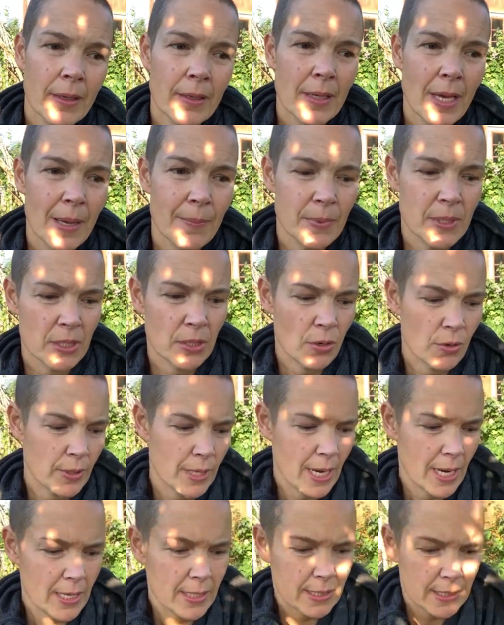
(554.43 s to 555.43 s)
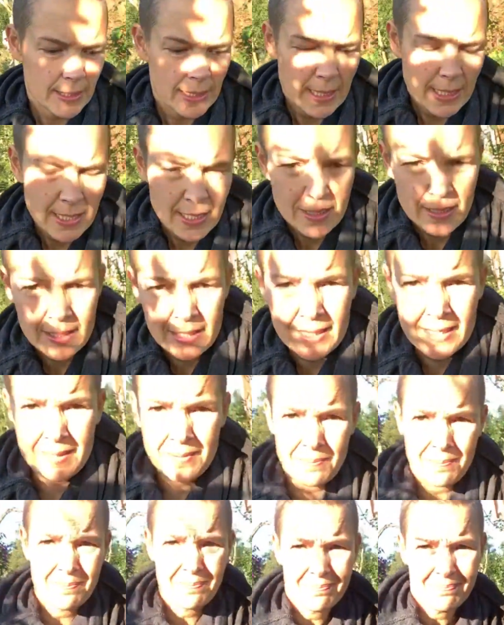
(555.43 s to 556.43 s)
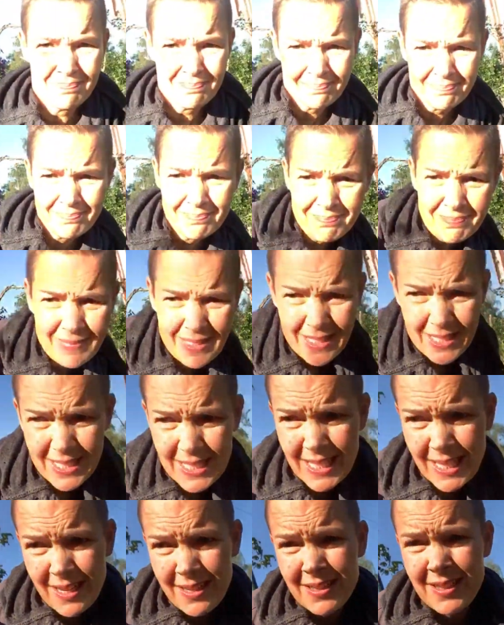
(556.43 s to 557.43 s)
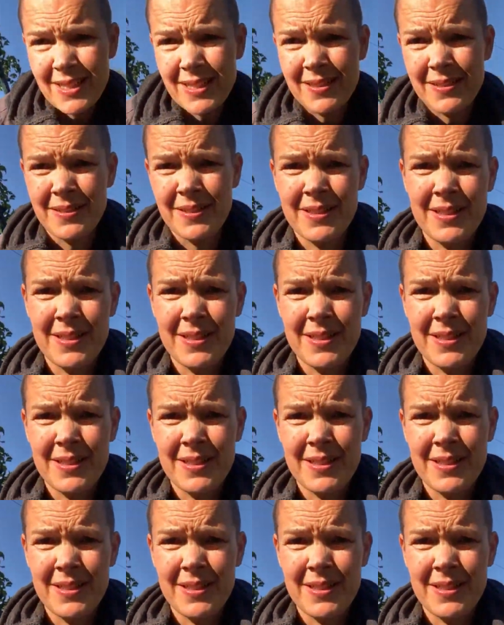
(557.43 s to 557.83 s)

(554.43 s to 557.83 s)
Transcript: I'm sorry, I see this slug.